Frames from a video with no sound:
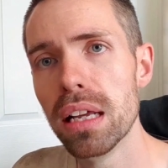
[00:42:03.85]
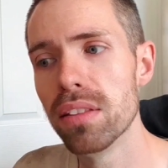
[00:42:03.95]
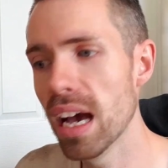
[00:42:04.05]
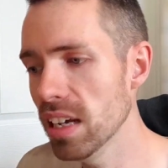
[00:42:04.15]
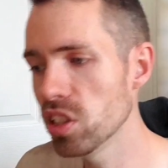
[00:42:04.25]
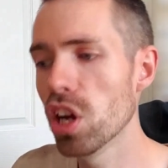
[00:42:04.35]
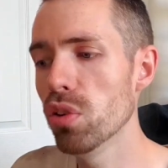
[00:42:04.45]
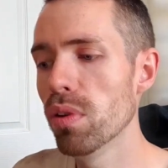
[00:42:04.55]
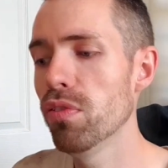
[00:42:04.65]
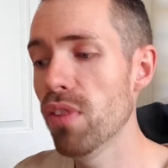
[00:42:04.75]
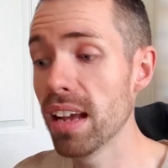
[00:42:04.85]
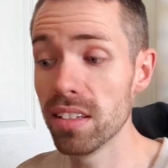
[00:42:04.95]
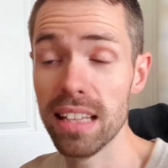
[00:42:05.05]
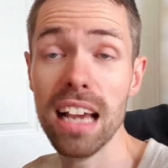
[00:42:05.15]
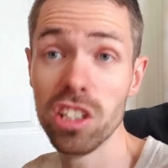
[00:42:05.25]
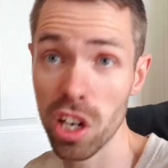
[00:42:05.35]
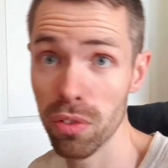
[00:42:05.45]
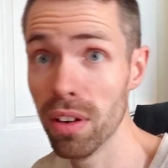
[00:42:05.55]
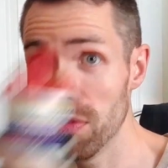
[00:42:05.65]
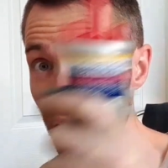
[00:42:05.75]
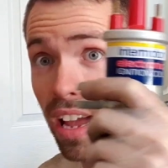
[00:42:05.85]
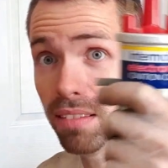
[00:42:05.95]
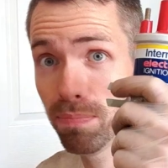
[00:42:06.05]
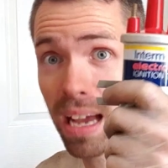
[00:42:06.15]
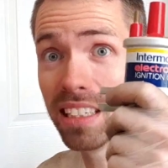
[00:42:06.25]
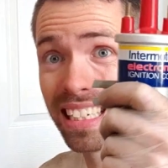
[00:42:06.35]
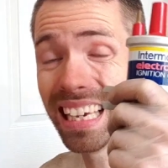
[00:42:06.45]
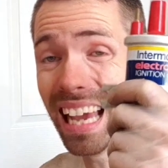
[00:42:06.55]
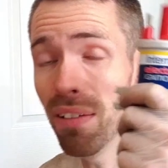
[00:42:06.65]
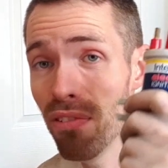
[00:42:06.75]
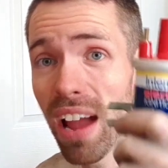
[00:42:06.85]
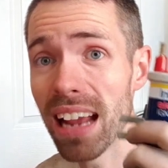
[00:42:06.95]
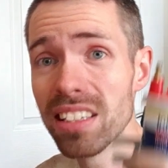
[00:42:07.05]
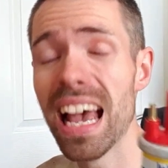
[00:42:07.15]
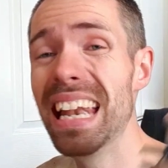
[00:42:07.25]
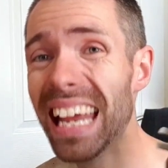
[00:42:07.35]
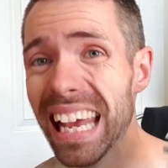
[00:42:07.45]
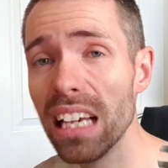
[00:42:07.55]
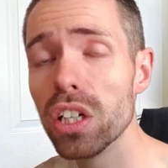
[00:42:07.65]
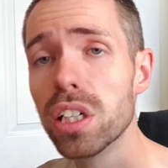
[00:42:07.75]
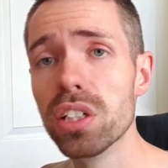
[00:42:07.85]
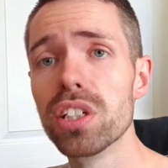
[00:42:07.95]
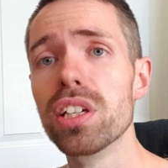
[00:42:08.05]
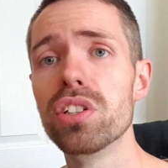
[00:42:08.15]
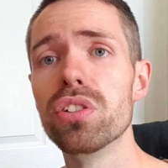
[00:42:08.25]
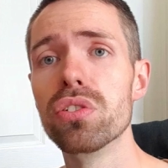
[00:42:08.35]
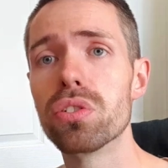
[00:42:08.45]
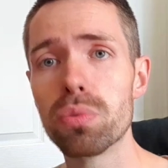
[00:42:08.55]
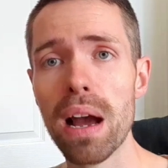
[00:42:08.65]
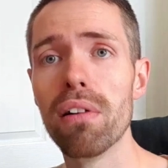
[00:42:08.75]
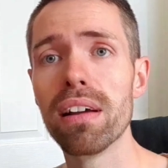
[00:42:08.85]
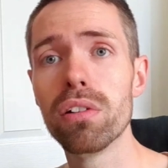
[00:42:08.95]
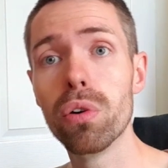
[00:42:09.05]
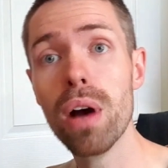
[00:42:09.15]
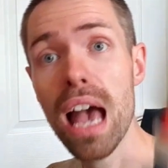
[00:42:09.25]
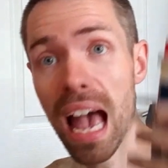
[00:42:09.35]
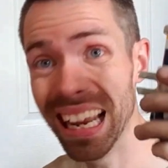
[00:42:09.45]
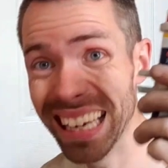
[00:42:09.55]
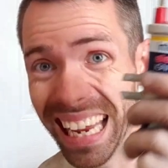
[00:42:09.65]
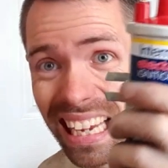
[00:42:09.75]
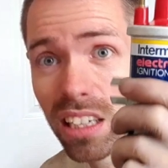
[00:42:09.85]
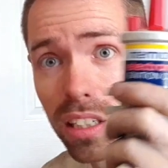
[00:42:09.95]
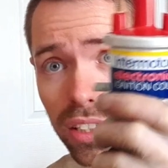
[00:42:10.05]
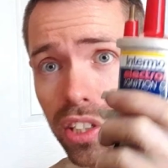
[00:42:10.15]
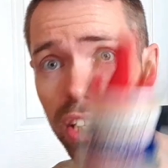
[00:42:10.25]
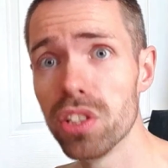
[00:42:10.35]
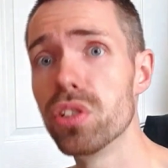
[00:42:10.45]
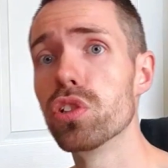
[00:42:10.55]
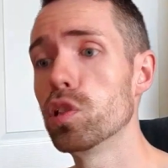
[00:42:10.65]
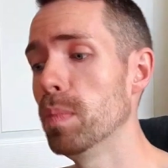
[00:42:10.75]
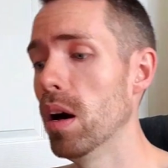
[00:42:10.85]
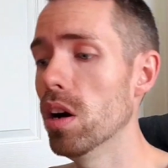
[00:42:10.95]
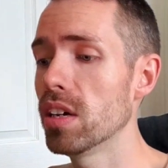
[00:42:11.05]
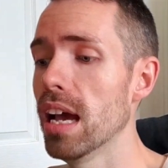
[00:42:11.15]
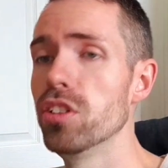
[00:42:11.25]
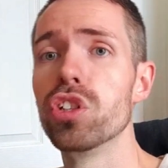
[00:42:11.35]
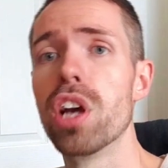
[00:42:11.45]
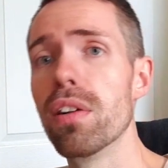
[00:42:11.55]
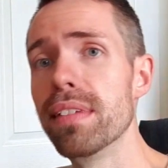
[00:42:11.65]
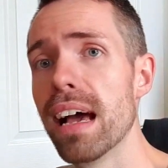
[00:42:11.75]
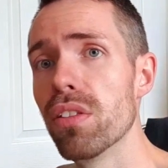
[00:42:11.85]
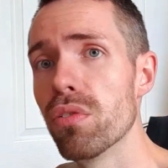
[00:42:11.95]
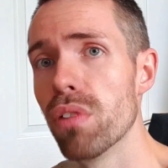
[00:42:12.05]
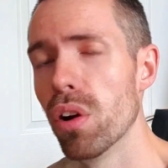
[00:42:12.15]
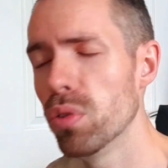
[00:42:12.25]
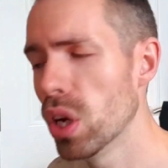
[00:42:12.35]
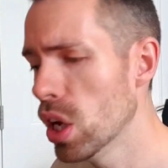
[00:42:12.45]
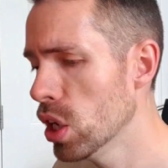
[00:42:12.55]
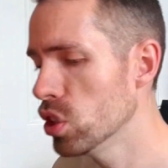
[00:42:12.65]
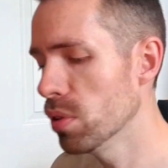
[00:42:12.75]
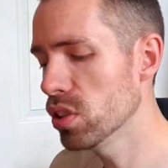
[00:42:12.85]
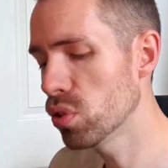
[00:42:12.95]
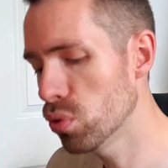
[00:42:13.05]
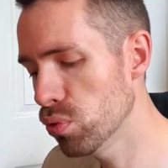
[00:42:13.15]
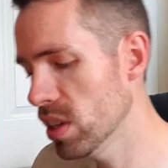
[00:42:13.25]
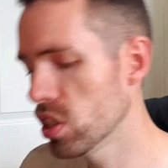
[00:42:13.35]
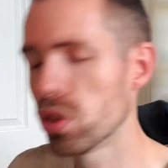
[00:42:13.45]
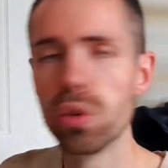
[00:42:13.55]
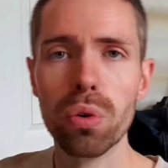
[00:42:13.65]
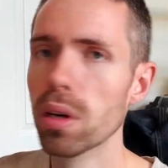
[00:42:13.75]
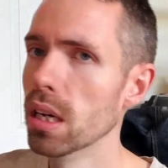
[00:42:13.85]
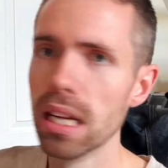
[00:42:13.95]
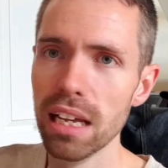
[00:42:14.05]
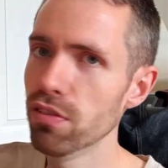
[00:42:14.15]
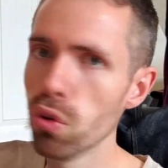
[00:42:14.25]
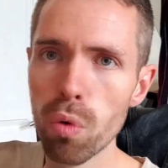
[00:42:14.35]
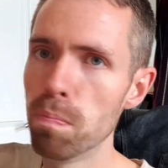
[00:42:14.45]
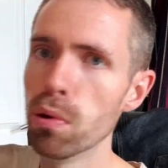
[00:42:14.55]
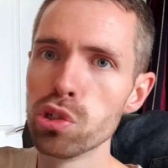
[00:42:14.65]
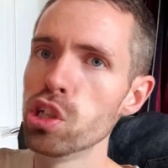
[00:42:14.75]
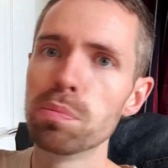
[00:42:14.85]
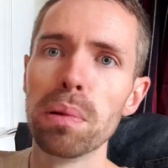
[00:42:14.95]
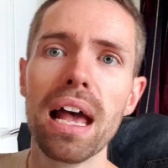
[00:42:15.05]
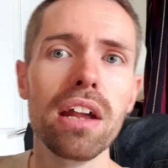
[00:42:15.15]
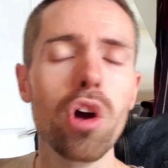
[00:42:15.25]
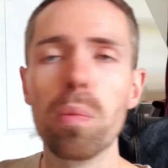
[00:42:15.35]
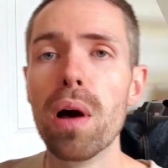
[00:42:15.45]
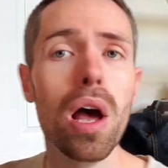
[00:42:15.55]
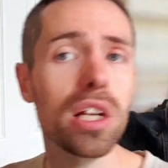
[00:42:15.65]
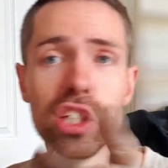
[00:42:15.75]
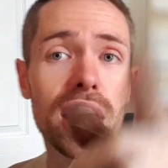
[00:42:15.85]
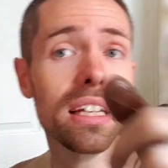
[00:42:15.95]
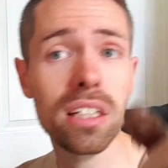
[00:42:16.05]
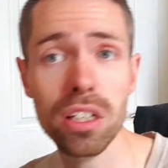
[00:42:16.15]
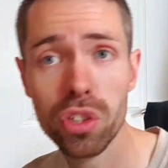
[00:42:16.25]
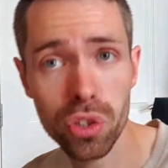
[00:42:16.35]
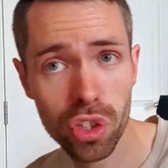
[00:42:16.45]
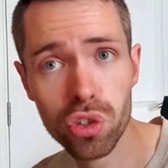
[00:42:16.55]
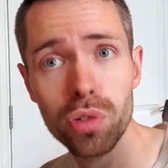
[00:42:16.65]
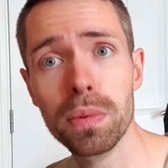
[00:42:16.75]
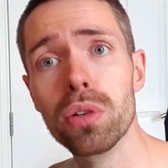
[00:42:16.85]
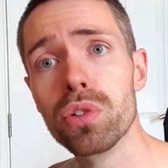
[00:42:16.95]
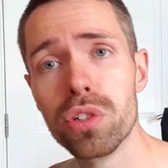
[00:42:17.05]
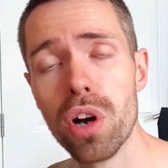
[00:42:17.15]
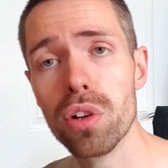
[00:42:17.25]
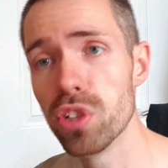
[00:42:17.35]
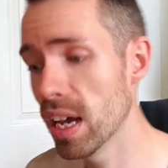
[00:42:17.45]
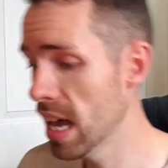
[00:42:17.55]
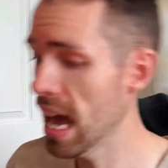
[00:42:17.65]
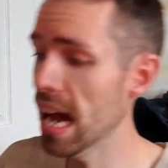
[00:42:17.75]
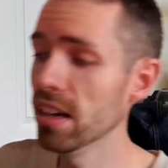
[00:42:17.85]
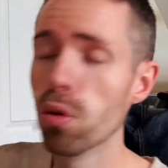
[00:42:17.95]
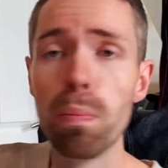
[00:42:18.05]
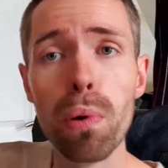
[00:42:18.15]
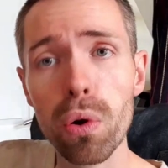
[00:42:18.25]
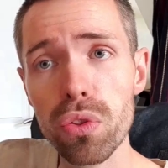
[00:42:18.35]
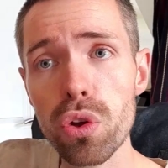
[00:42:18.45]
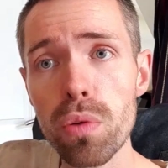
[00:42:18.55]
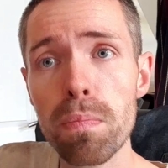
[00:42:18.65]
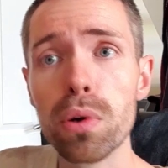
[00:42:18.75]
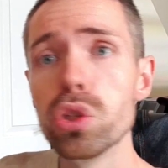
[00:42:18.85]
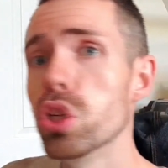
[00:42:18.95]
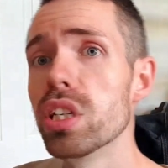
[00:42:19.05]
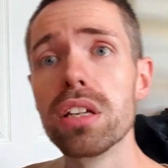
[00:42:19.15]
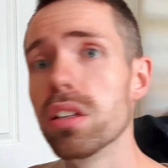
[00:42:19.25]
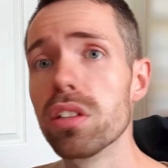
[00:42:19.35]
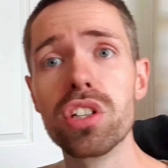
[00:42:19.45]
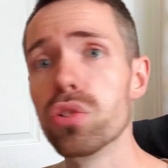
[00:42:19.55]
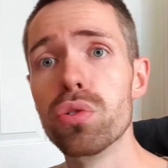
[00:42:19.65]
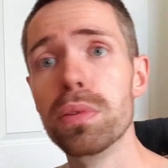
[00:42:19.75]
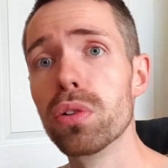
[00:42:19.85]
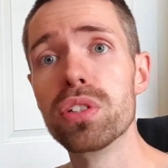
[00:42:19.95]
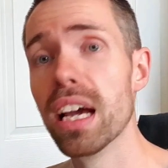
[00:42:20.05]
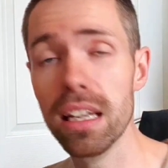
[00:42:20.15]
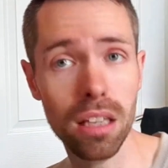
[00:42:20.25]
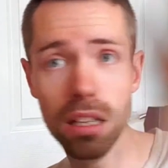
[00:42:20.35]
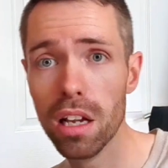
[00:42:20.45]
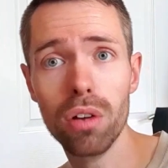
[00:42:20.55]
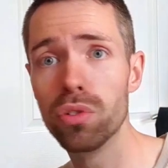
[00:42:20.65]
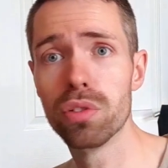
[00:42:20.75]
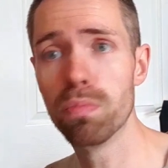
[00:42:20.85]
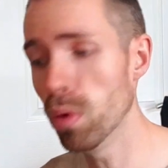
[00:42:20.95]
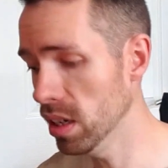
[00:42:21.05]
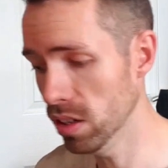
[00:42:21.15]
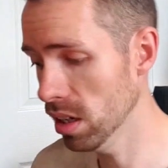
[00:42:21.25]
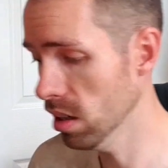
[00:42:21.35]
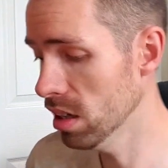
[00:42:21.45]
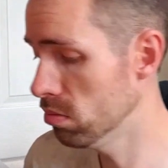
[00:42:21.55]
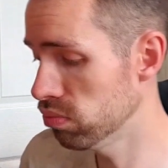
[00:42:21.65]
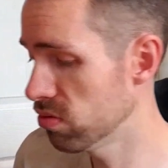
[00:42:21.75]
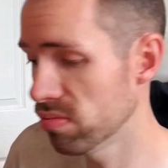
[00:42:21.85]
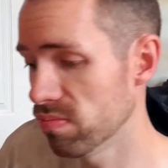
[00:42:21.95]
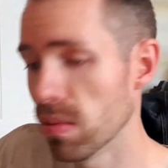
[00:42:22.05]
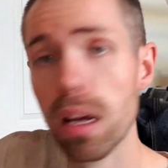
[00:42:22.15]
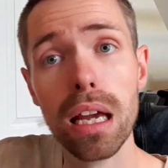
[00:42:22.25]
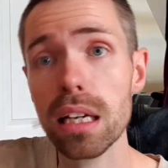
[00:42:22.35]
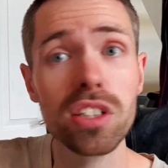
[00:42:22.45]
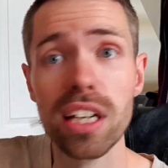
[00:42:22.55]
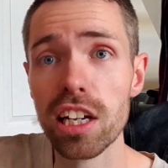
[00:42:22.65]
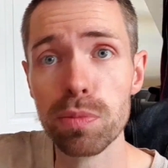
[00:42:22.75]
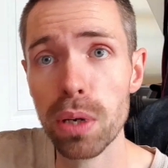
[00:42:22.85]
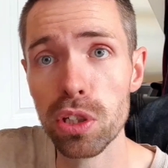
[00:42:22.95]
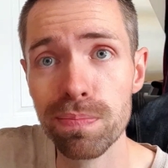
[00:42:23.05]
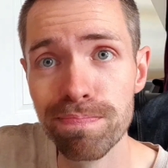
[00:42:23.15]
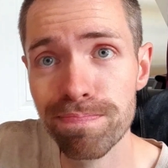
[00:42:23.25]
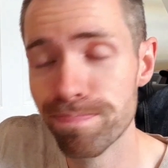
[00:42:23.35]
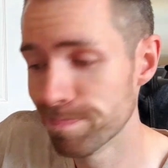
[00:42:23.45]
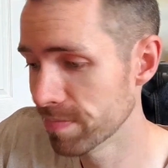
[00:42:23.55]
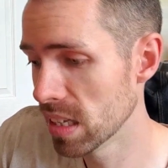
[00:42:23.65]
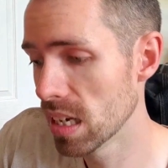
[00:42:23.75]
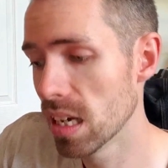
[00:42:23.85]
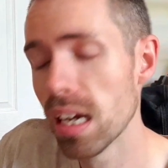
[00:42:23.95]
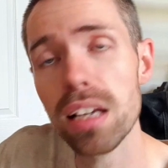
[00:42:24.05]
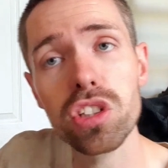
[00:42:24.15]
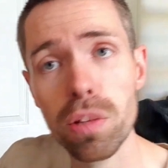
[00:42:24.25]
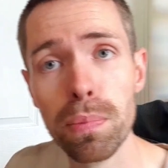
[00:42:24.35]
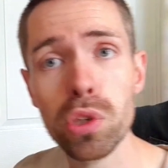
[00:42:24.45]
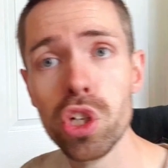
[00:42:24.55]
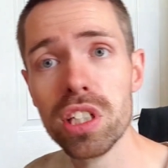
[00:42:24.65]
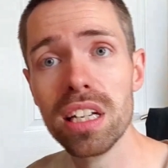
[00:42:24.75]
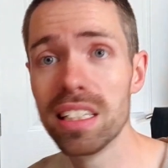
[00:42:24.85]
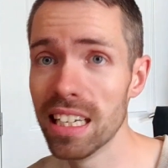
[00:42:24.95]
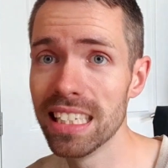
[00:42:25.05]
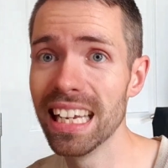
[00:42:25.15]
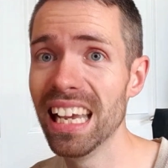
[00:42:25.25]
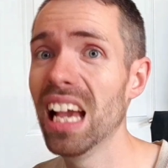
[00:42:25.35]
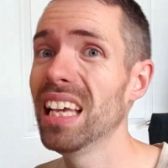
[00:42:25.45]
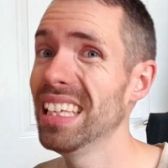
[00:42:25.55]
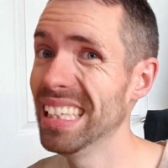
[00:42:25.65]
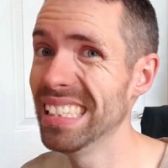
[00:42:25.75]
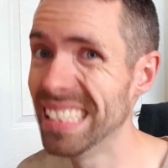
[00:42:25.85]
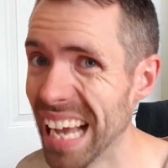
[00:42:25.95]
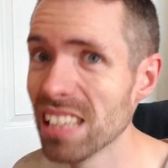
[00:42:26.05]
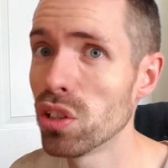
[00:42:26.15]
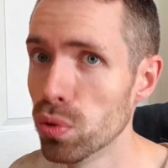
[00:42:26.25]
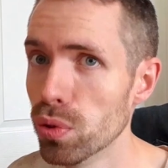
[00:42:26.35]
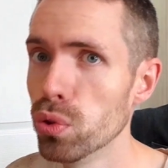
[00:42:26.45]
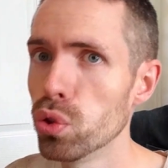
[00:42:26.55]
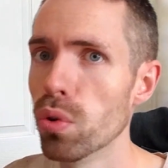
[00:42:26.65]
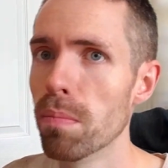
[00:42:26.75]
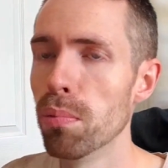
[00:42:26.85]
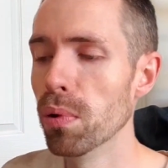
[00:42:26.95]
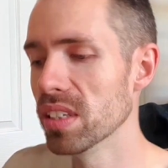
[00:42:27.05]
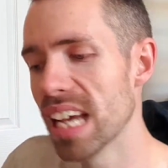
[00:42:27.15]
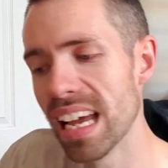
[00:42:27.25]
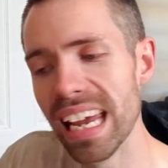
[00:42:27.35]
That is going to basically affect an inconsistent dwell angle, an inconsistent spark as you're going down the road. So it's critical. If your bush is playing up, send it to Distributor Doctor, and he'll put new bushes in your distributor. He knows what he's an expert. So the bushes and the dizzy, that's crucial on points.